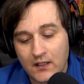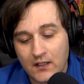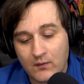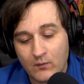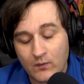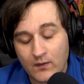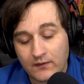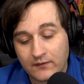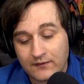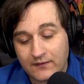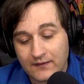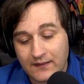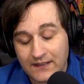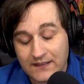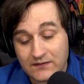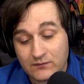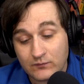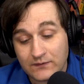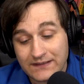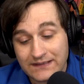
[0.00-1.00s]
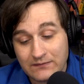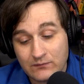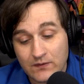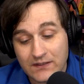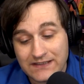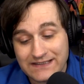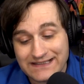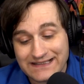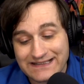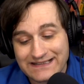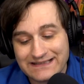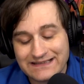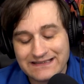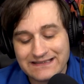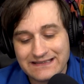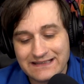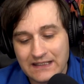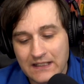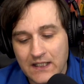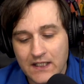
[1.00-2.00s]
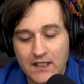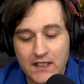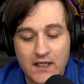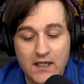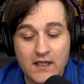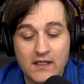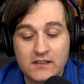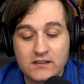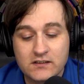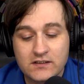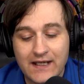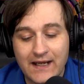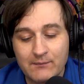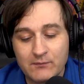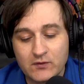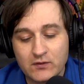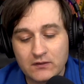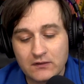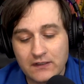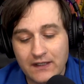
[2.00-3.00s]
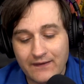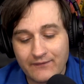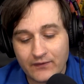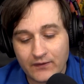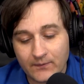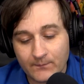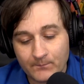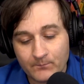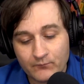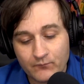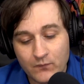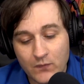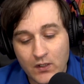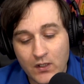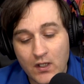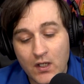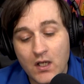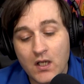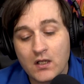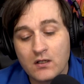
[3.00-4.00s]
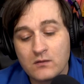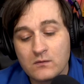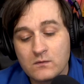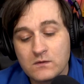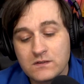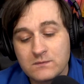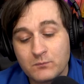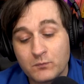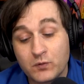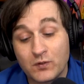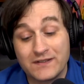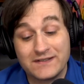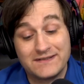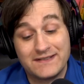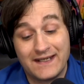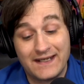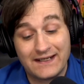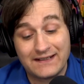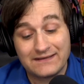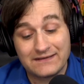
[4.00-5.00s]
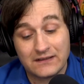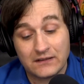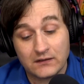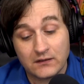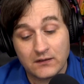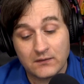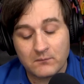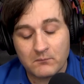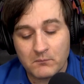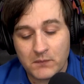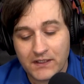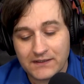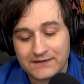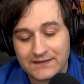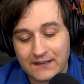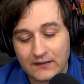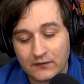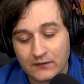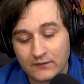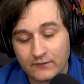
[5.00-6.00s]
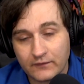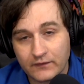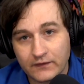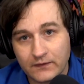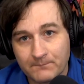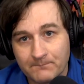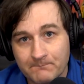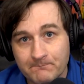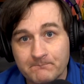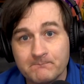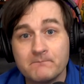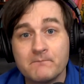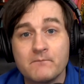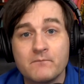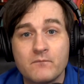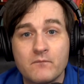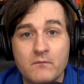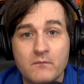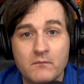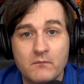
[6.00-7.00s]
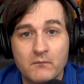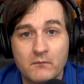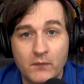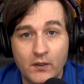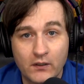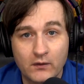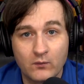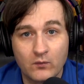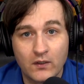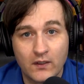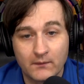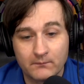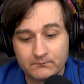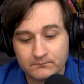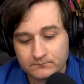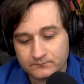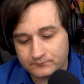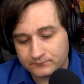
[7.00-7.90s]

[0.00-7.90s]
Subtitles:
with tonight's read, which is Chapter 11, Who's Protected by Tariffs? Part 1.